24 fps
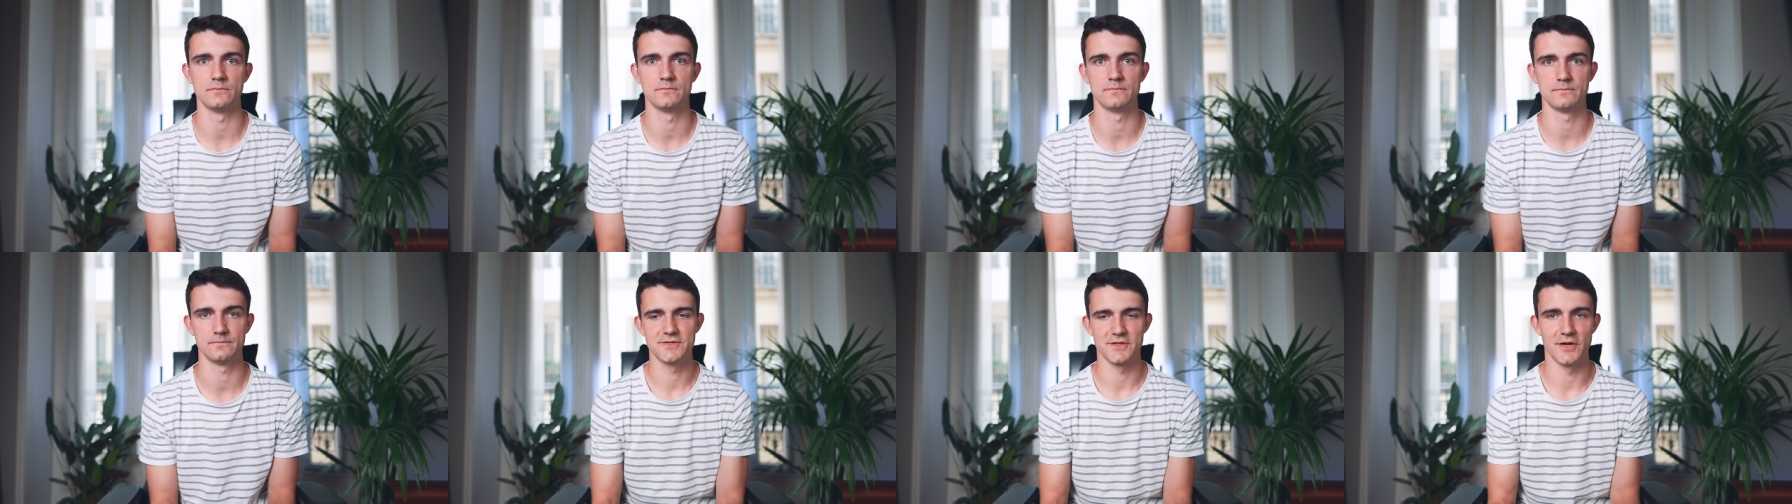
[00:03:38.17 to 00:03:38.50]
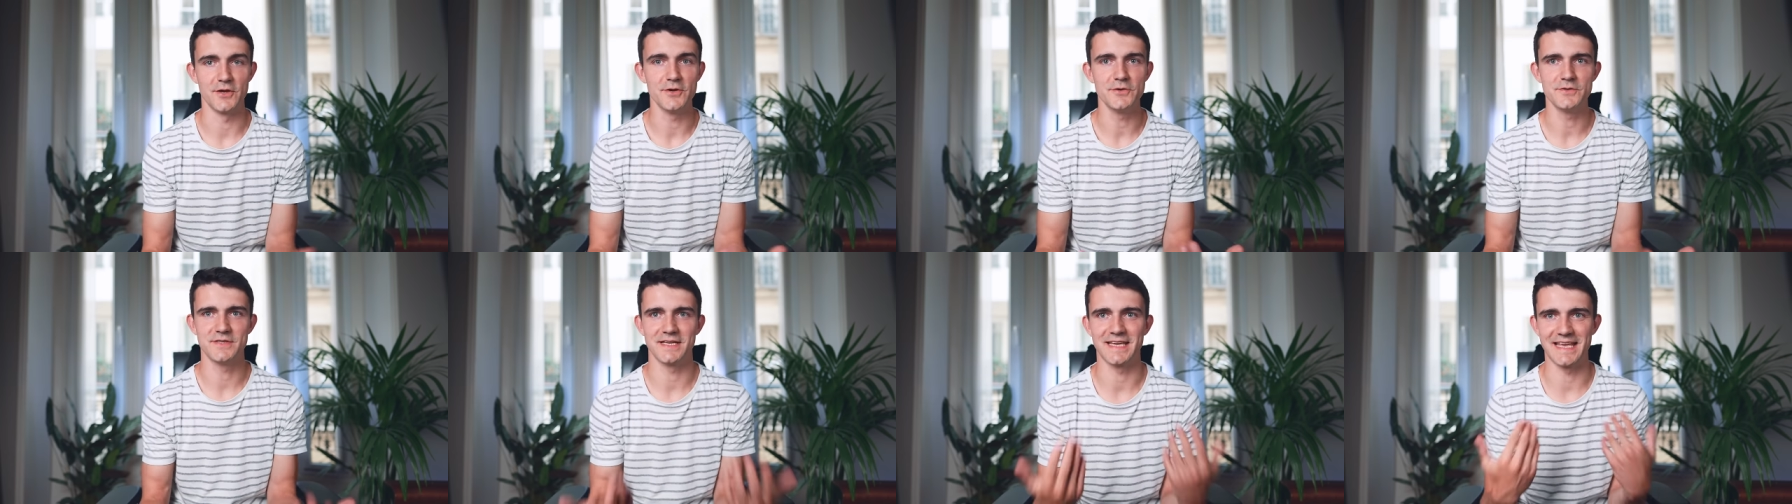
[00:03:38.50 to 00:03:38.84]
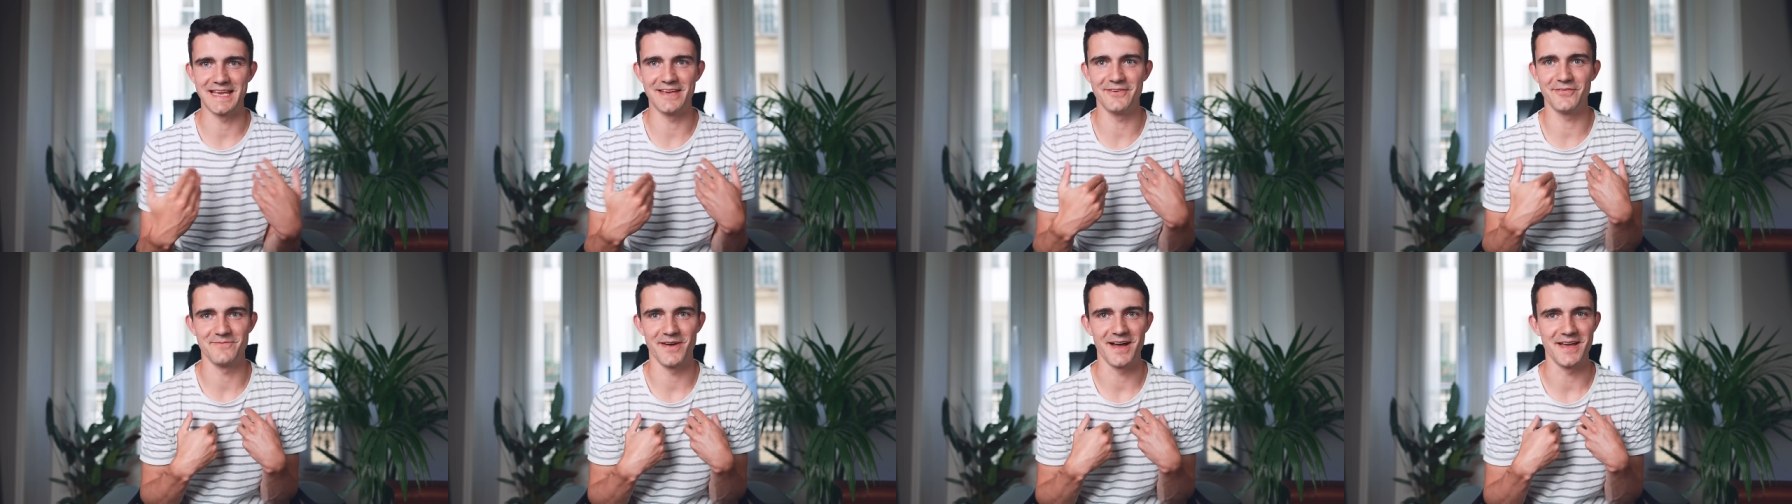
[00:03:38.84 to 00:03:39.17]
So to
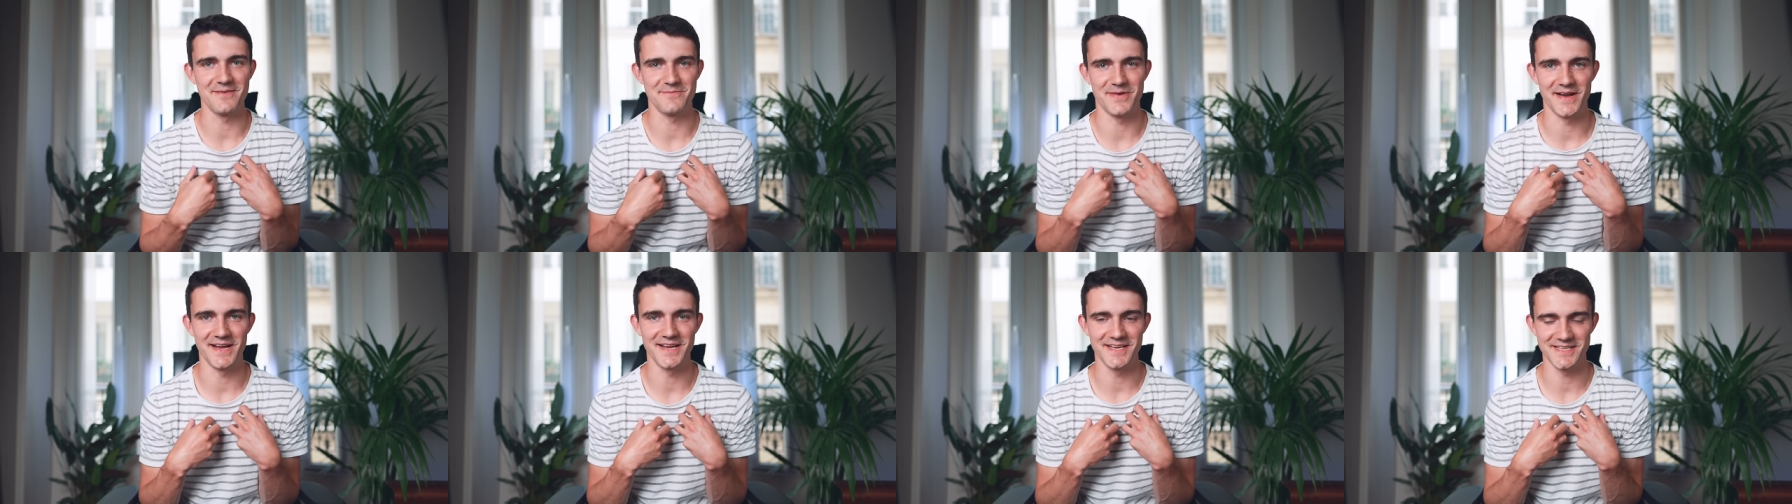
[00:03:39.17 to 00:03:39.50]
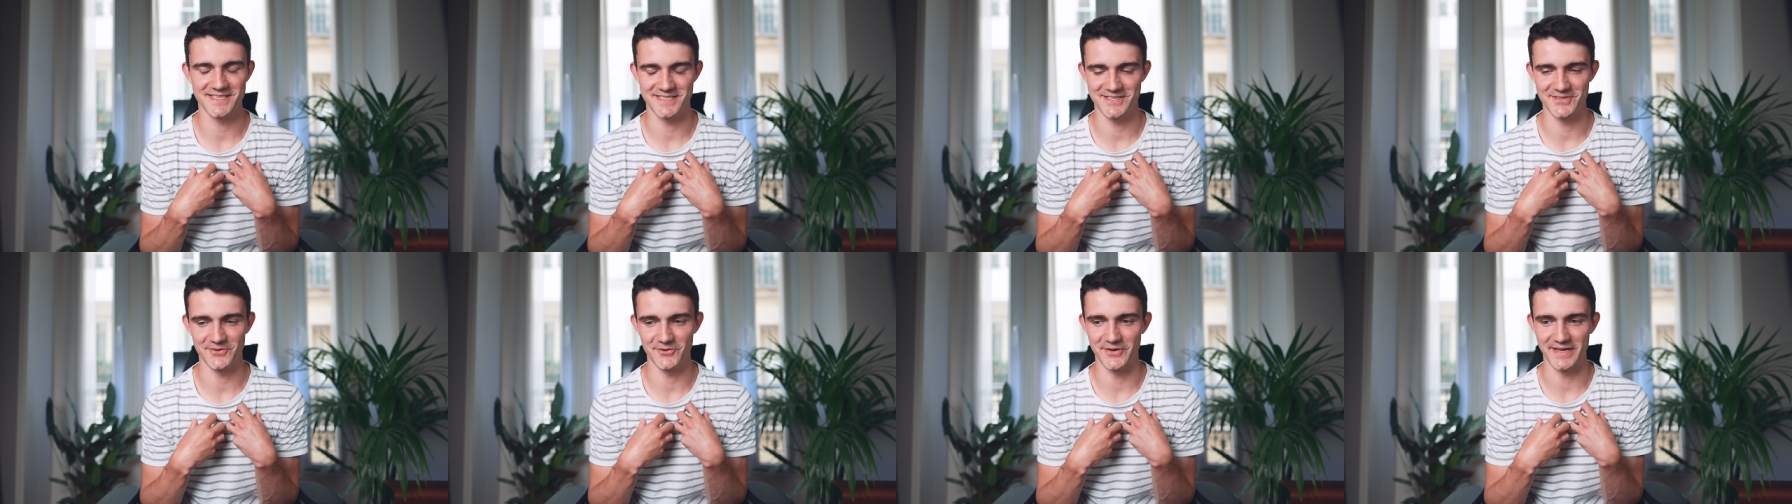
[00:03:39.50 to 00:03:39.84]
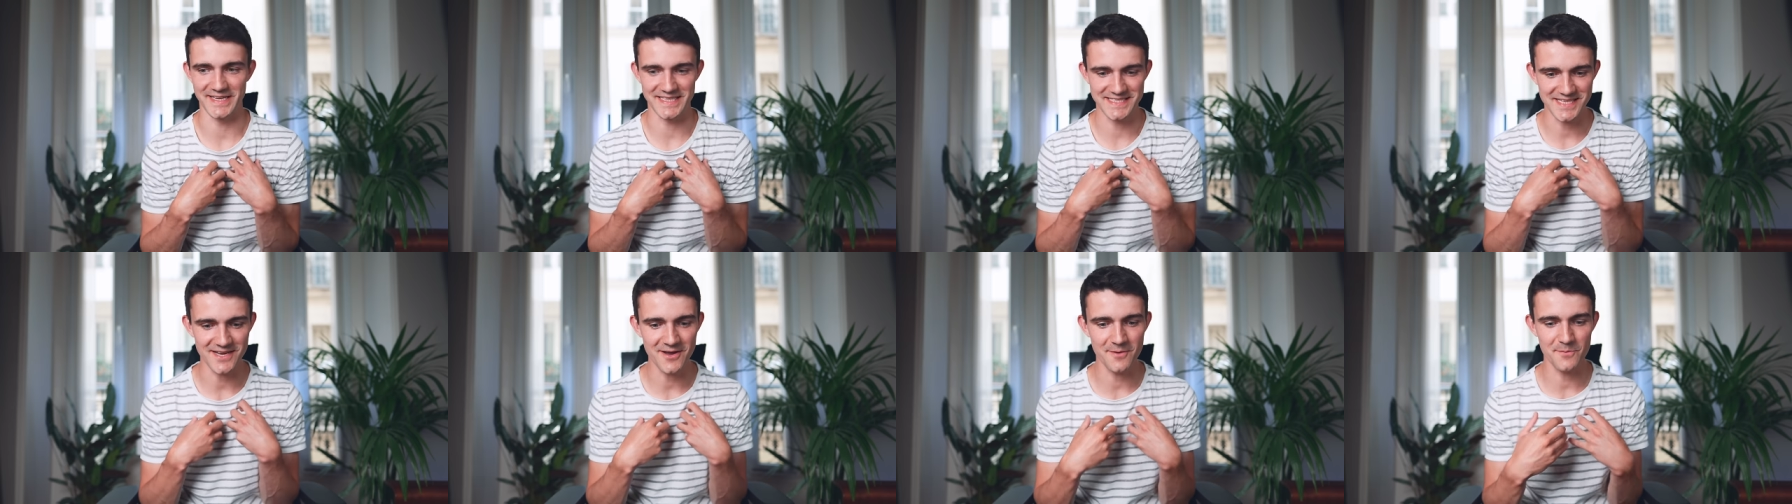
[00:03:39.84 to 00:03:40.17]
give my personal
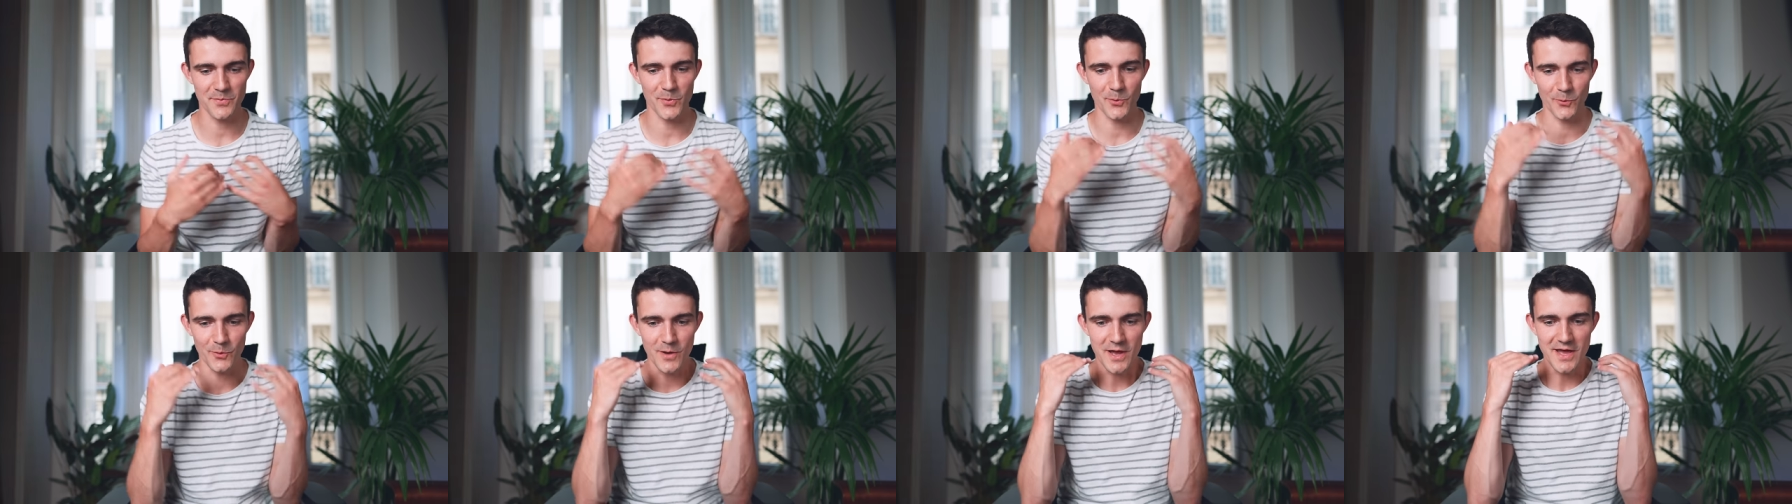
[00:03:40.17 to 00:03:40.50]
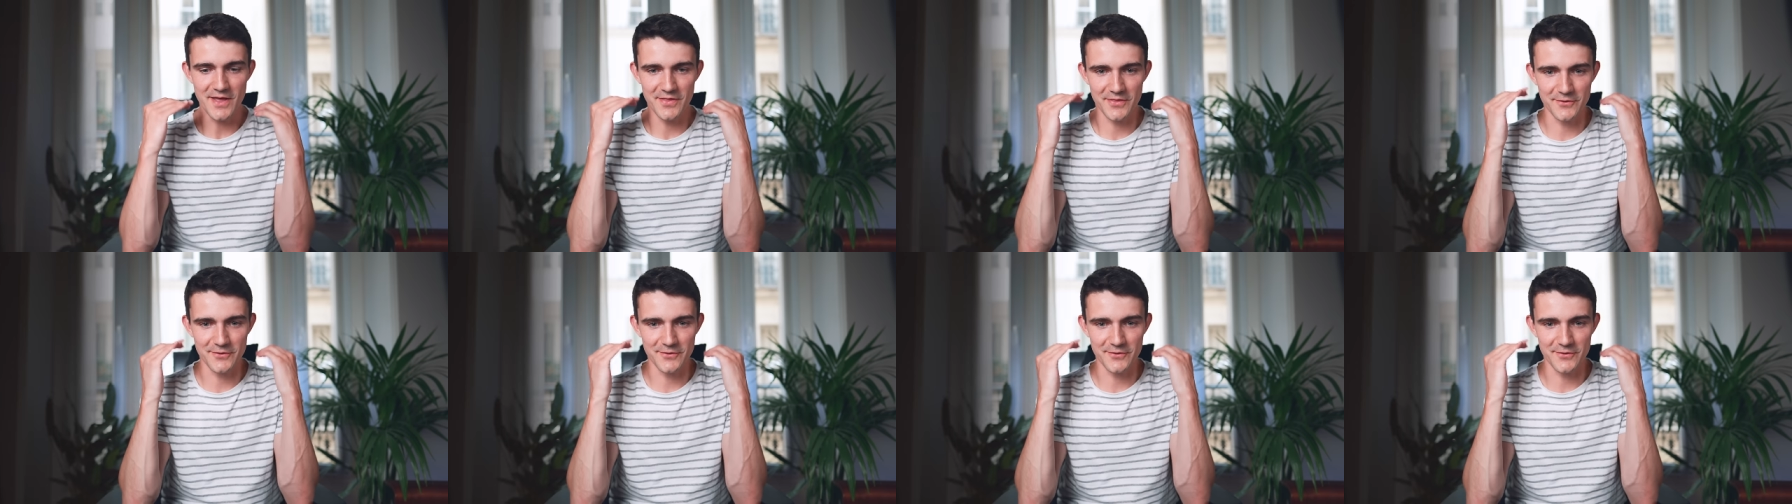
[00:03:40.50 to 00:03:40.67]
example,